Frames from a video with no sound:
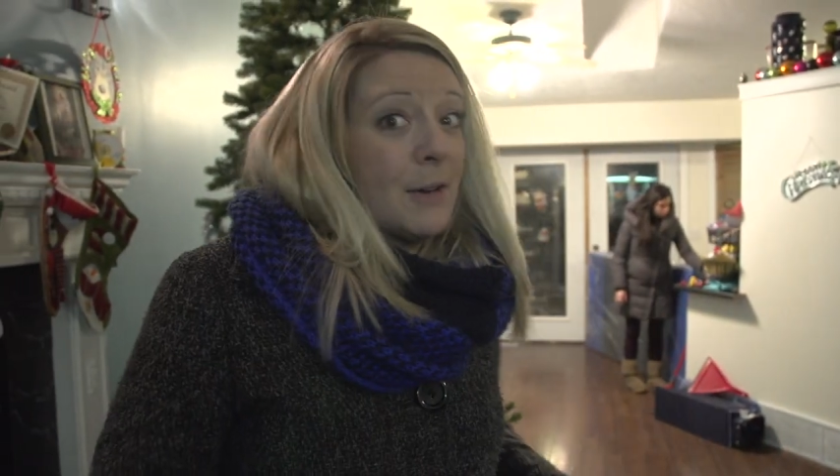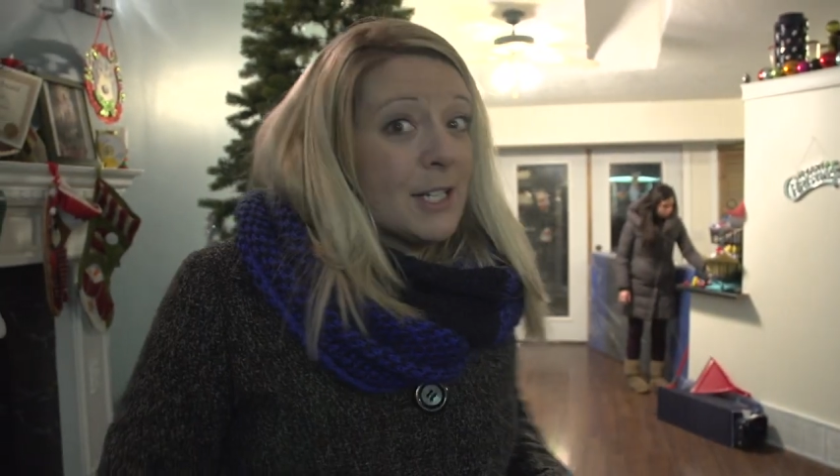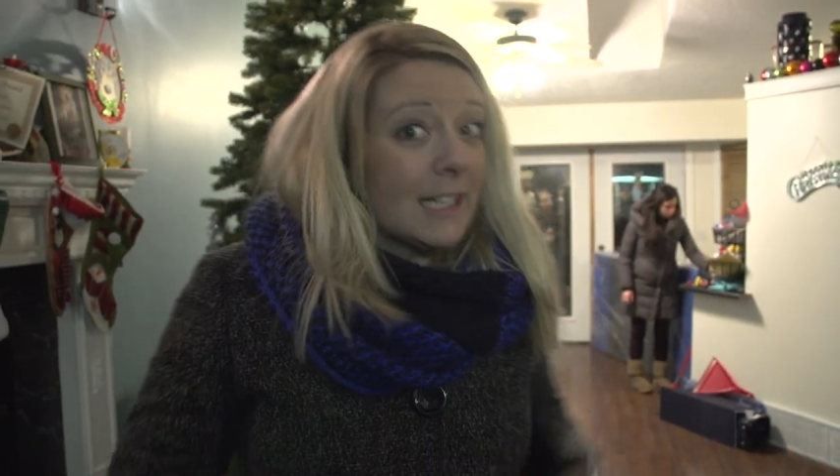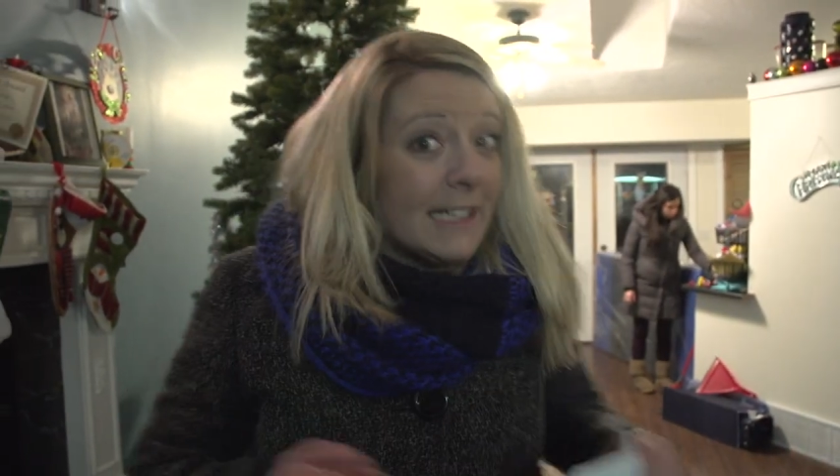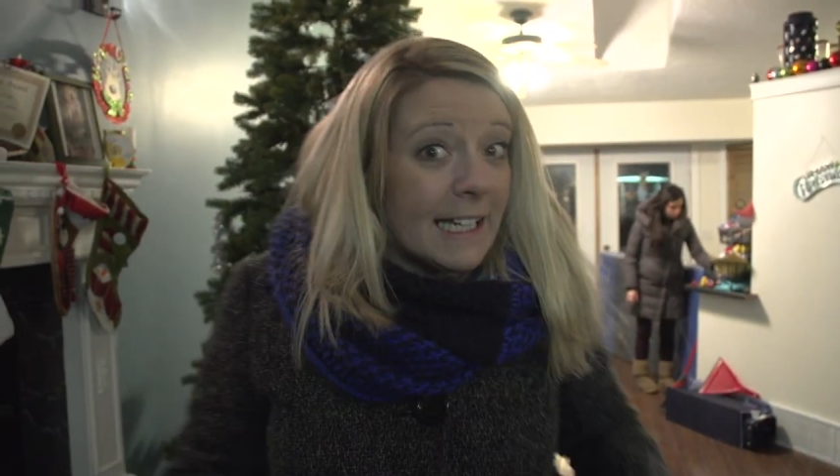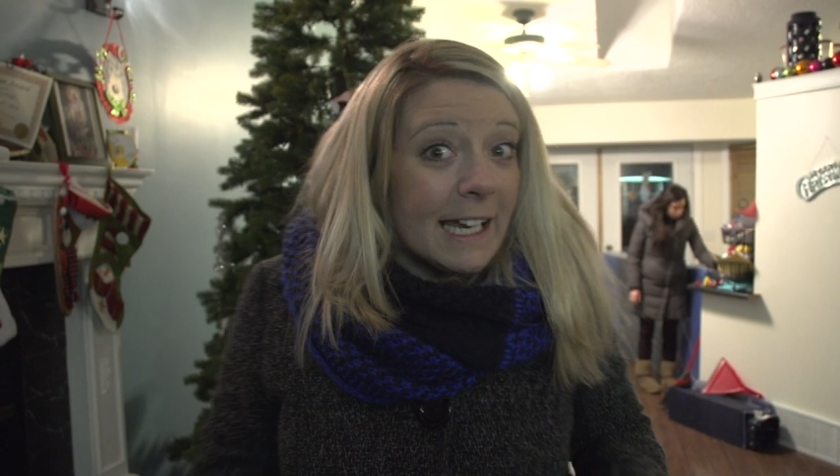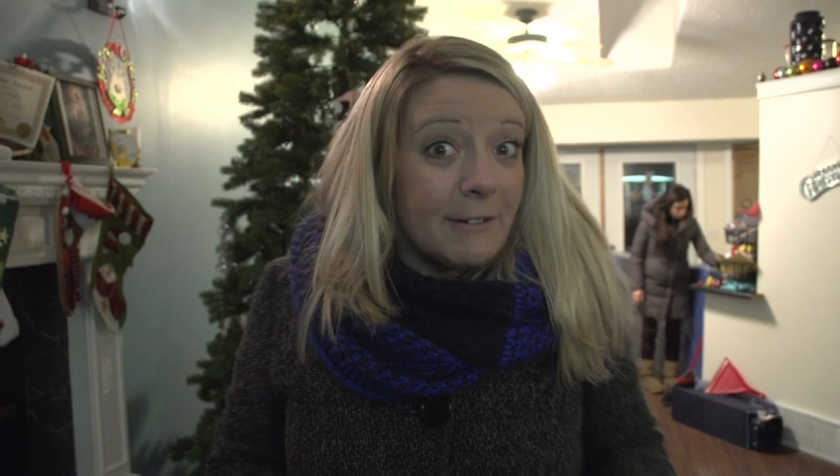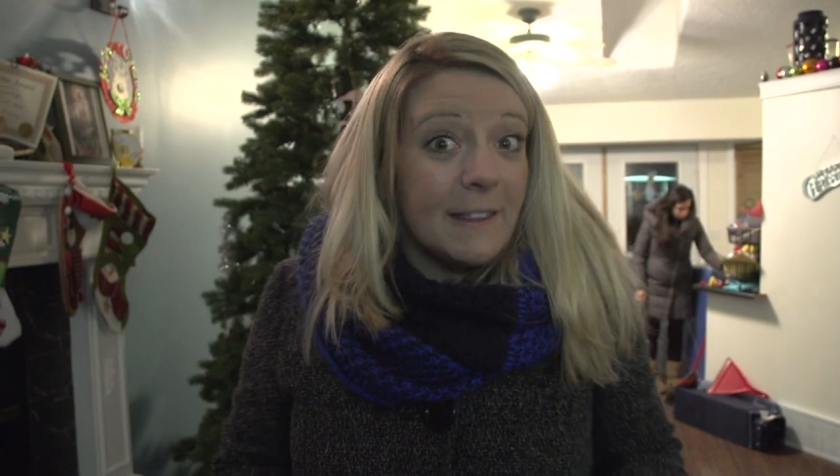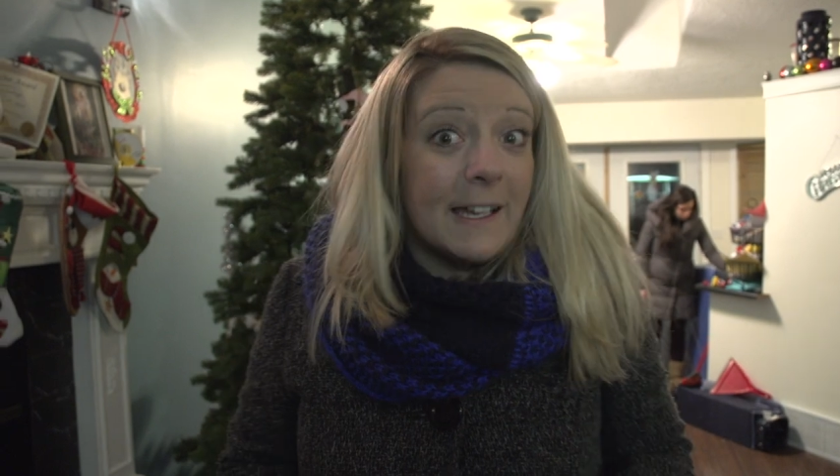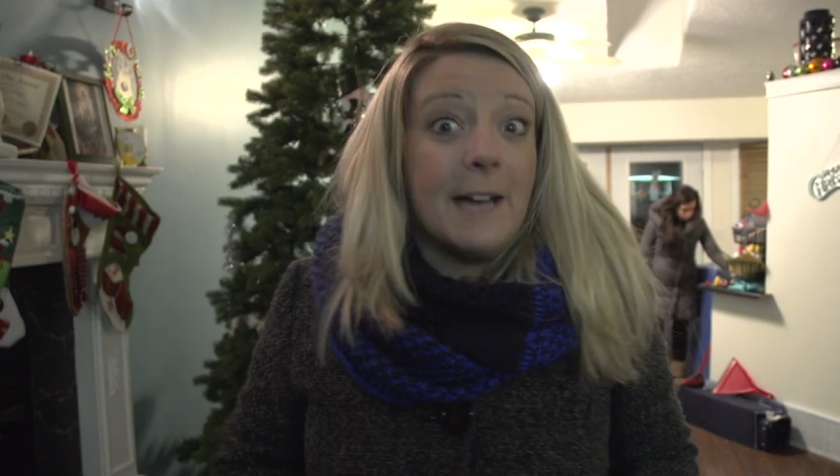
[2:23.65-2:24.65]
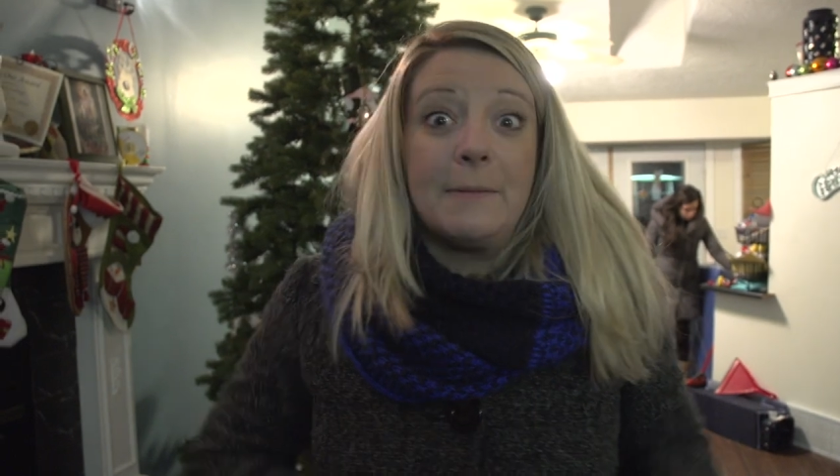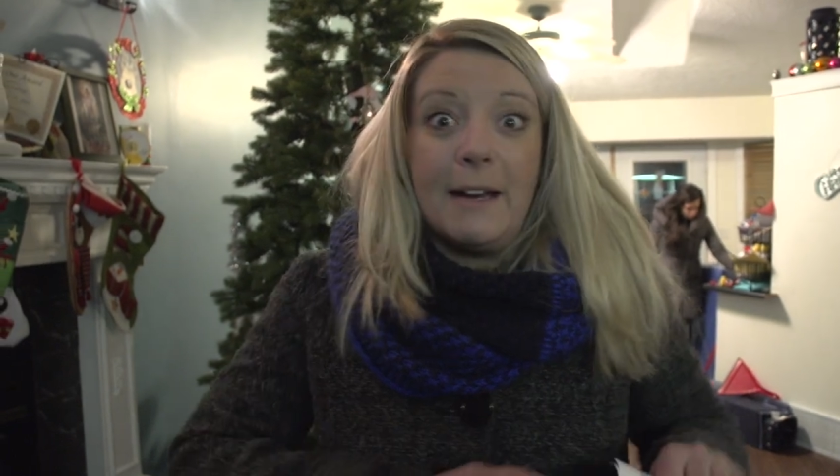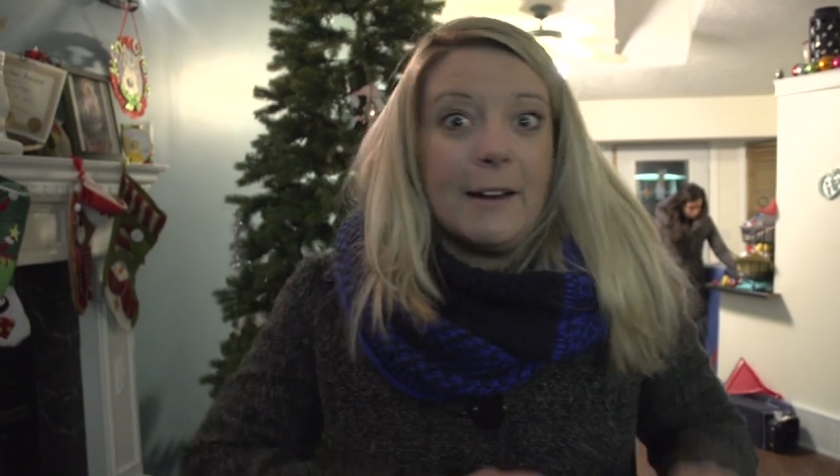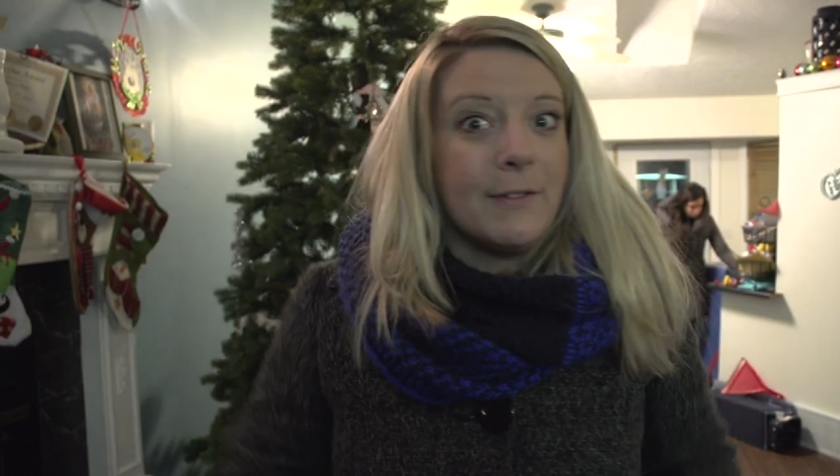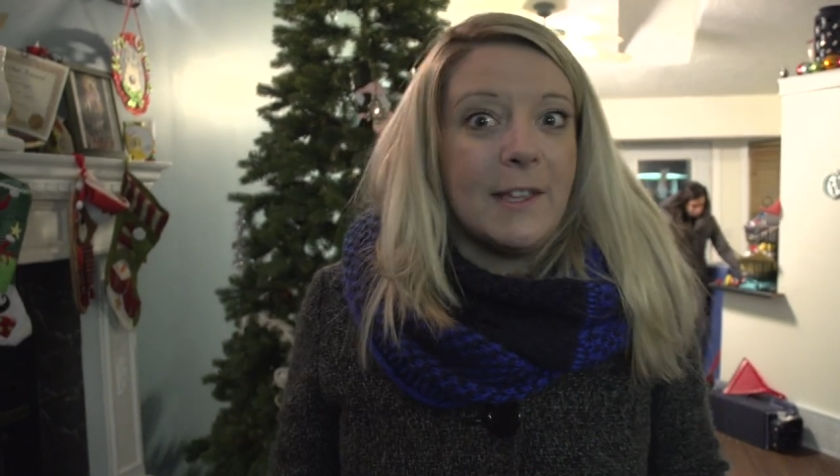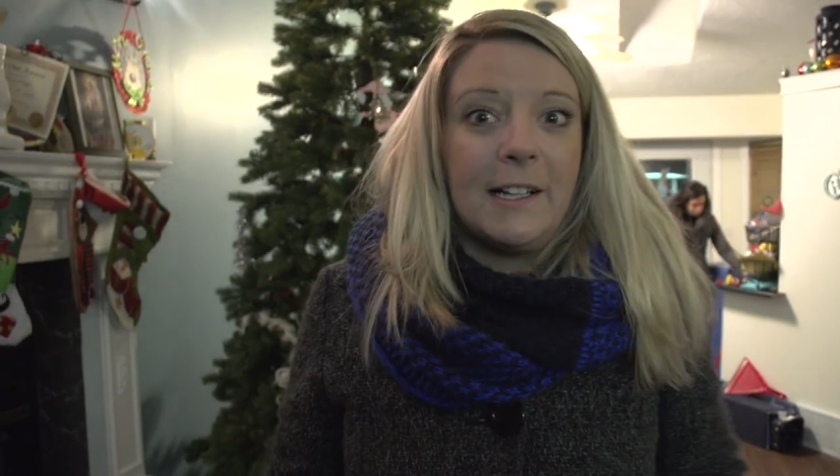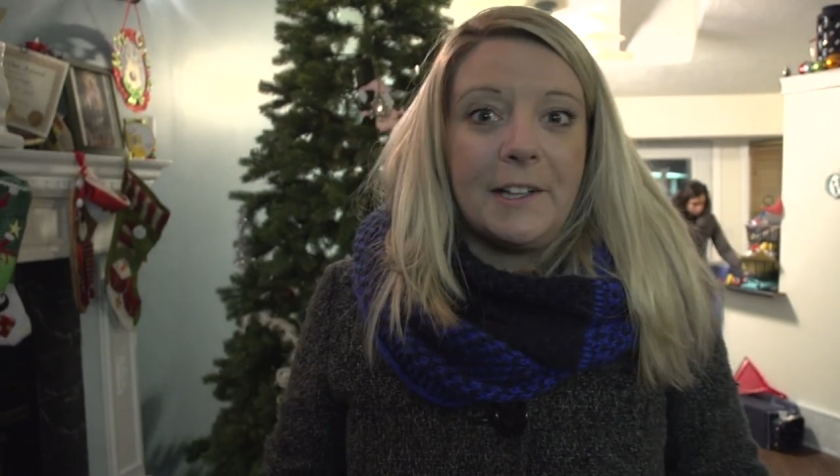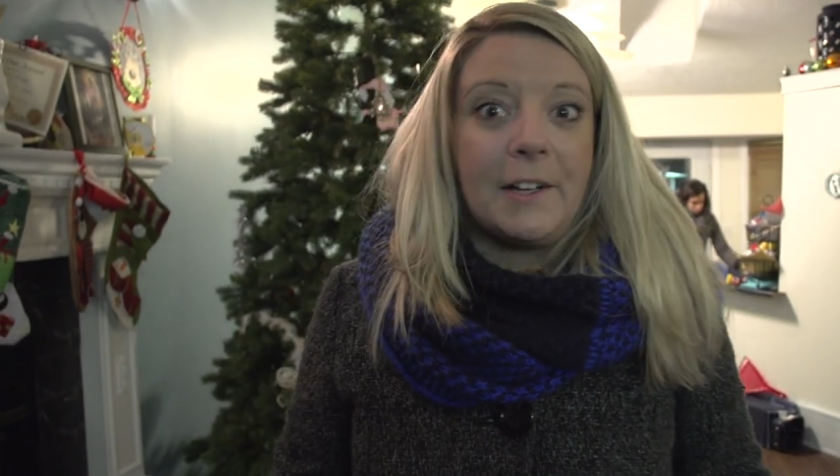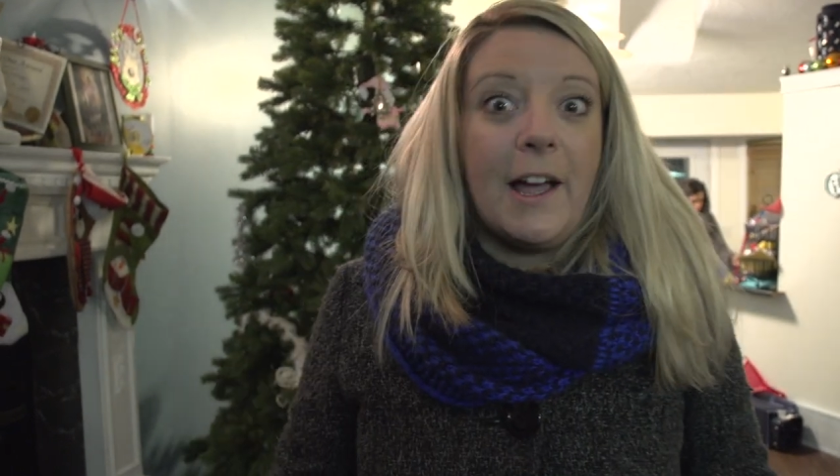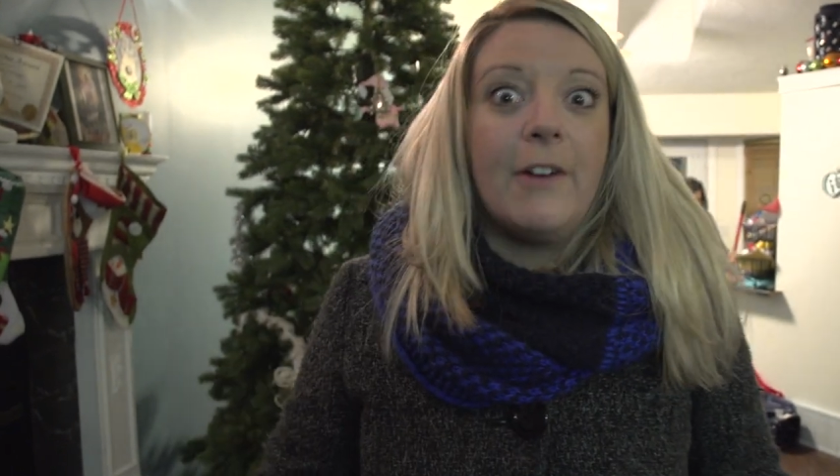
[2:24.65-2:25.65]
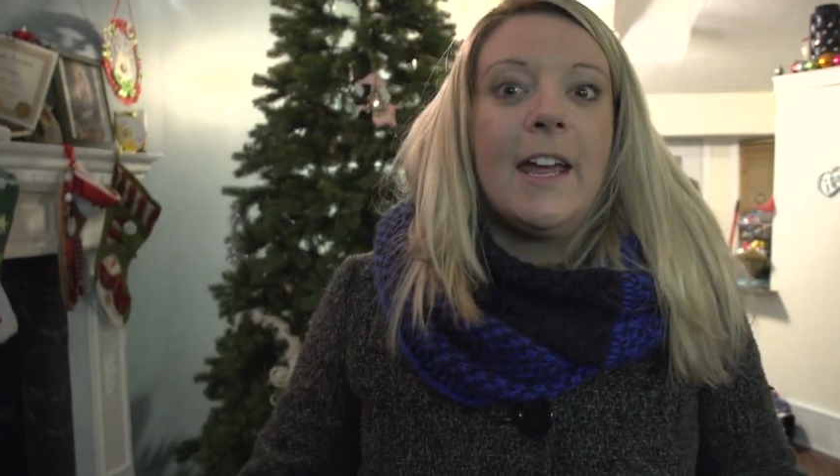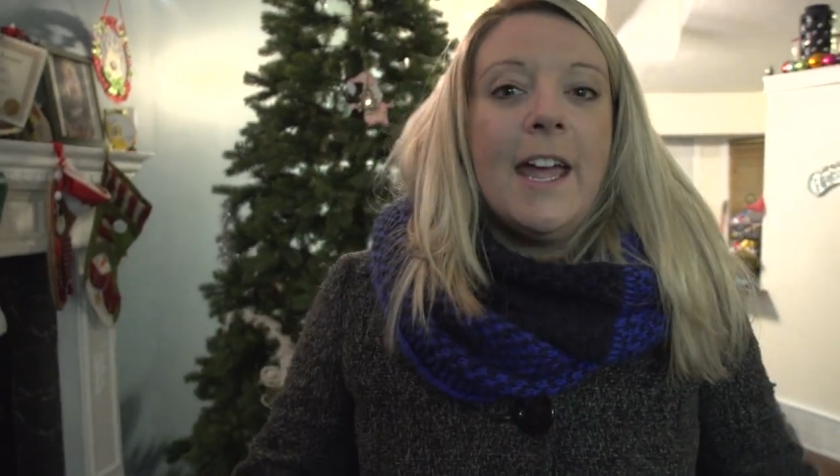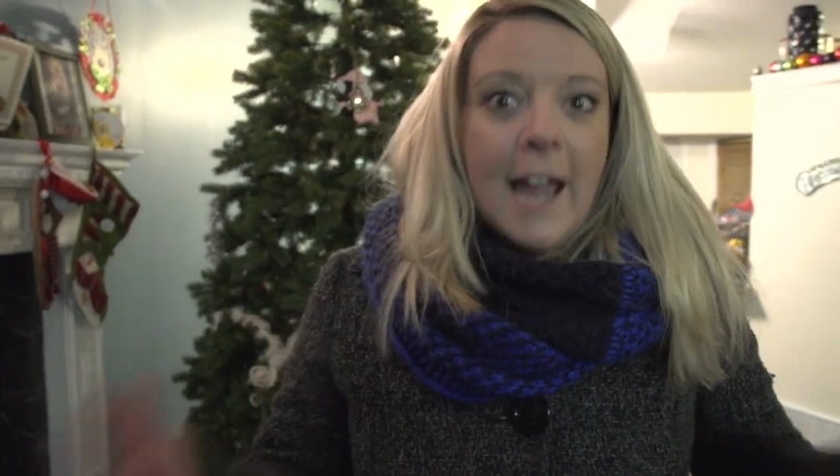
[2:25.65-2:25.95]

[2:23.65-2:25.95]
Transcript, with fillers: We're just cleaning everything up, getting everything cleared out,